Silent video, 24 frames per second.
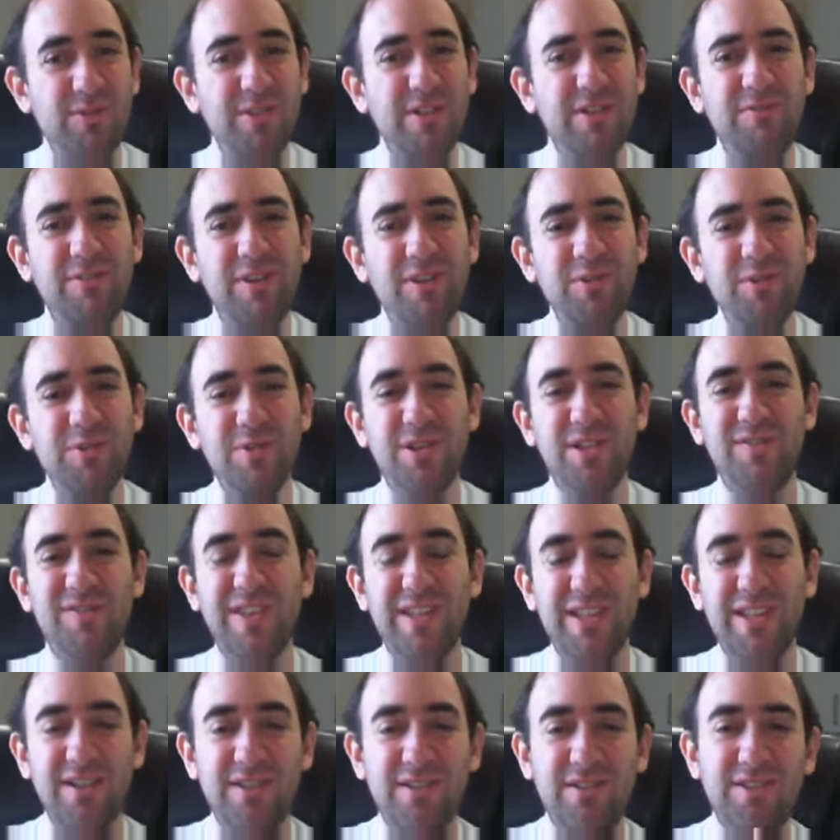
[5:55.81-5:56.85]
Oh no, because the
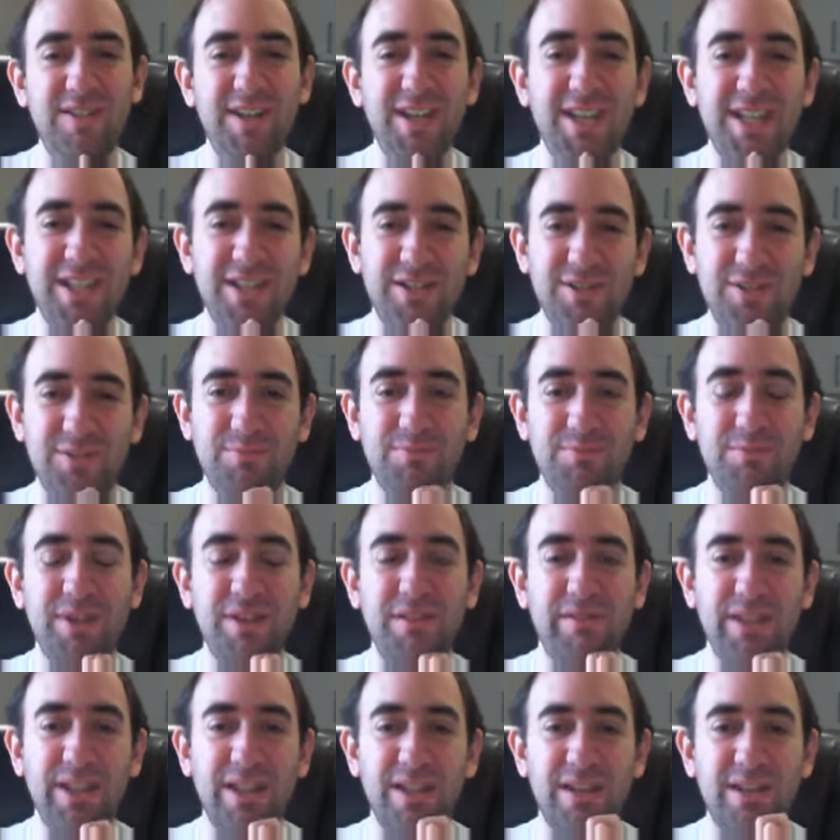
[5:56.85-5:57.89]
eye can't be
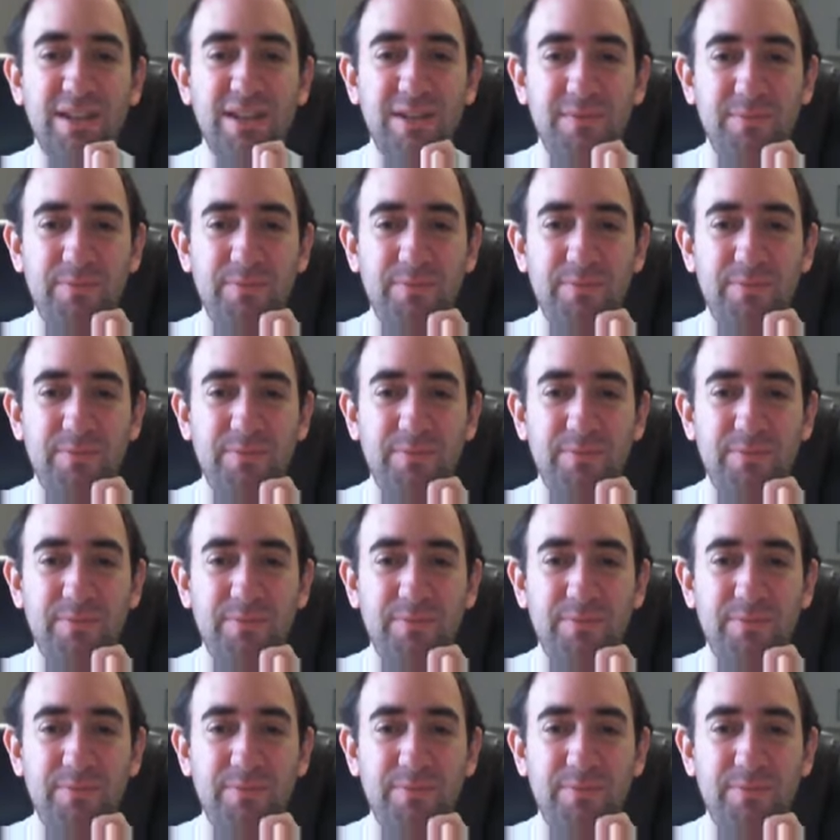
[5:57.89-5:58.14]
there.